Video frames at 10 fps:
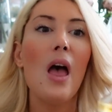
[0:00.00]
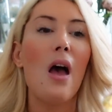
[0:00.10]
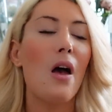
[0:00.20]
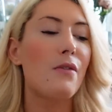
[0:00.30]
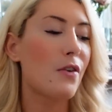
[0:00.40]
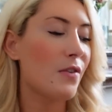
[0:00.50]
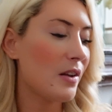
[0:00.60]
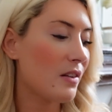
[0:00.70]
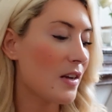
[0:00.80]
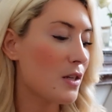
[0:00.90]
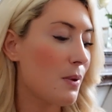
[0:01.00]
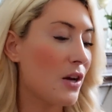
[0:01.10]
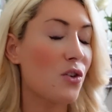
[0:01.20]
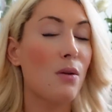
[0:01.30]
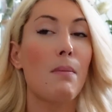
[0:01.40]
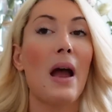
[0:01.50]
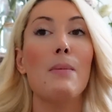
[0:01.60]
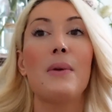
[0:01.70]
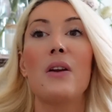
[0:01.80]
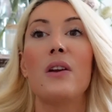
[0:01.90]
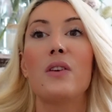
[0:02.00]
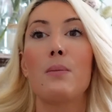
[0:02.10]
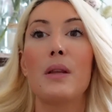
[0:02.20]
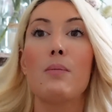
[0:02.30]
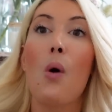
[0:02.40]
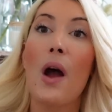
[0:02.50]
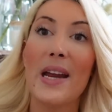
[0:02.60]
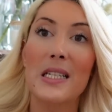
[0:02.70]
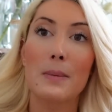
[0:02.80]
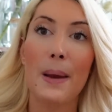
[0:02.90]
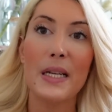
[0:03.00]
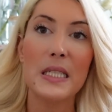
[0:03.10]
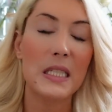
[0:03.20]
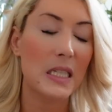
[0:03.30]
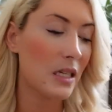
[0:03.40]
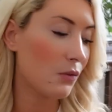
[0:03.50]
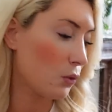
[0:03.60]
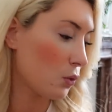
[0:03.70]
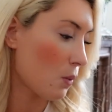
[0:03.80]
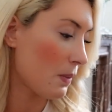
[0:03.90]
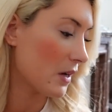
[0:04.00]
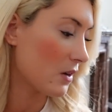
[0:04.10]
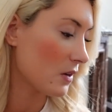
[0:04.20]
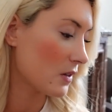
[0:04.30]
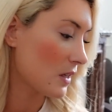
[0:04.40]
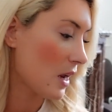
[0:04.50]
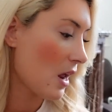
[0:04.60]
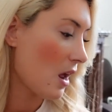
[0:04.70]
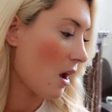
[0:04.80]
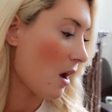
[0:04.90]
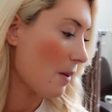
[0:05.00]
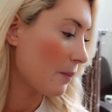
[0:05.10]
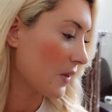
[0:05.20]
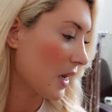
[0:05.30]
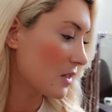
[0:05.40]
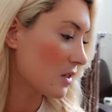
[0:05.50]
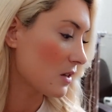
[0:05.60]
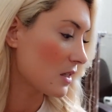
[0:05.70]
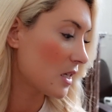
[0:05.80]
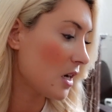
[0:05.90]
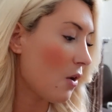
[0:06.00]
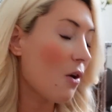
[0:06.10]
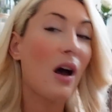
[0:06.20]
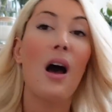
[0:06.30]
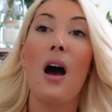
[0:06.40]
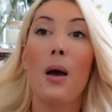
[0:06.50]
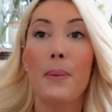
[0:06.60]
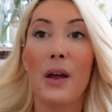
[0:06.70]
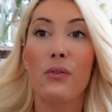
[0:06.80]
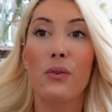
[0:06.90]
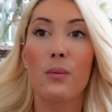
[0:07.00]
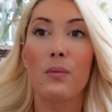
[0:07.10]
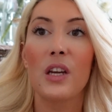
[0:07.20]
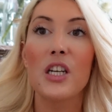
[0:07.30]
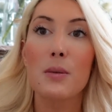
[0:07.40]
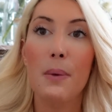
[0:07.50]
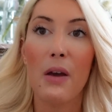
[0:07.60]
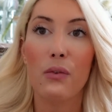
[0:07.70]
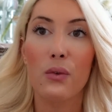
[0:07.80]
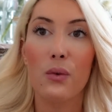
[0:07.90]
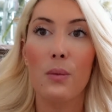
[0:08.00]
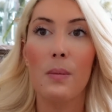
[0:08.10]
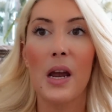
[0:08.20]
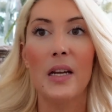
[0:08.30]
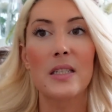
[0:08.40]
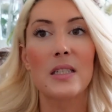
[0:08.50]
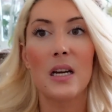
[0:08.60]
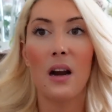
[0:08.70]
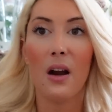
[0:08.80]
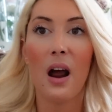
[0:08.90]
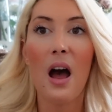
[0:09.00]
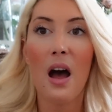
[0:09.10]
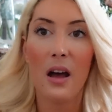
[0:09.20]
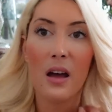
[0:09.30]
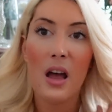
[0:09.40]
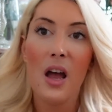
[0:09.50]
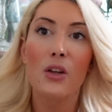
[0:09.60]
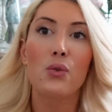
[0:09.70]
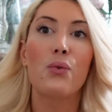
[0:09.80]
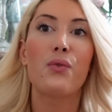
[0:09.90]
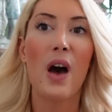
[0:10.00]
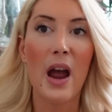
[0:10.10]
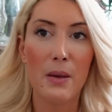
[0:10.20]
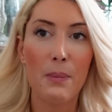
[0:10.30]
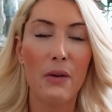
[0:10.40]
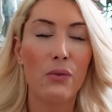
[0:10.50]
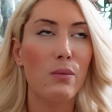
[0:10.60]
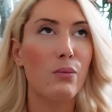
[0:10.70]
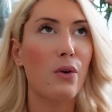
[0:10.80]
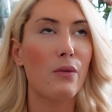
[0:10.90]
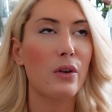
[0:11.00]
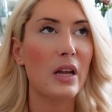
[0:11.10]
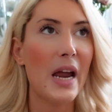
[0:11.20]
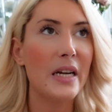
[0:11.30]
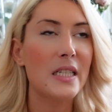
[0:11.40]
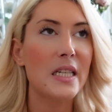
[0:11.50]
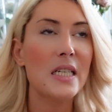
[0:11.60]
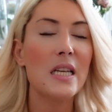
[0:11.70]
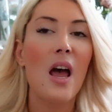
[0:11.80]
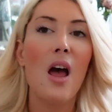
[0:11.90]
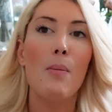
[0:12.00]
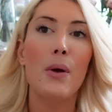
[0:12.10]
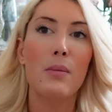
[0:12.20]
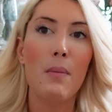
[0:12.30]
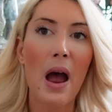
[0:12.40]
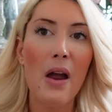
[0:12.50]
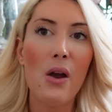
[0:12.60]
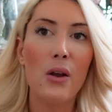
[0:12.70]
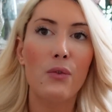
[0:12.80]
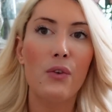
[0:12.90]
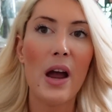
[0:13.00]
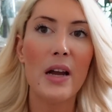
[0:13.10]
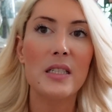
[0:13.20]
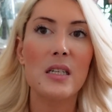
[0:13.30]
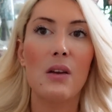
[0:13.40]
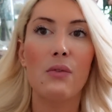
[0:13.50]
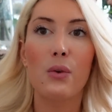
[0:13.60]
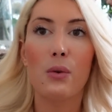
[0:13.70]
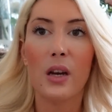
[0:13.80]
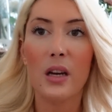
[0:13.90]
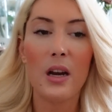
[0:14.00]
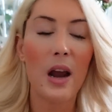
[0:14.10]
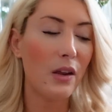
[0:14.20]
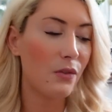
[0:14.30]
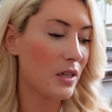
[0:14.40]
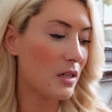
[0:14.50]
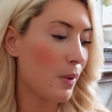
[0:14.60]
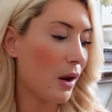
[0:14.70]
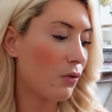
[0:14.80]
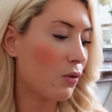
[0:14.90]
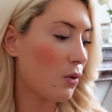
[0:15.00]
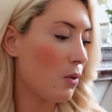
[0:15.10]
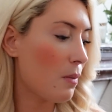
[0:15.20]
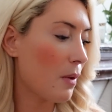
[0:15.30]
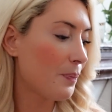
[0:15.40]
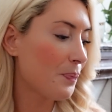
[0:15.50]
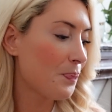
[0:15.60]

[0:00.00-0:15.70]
The vintage version might be a little bit more expensive, you know, because it's still a rare perfume, niche perfume, it's still rare to find perfume from the 90s. But my advice, if you really like this perfume,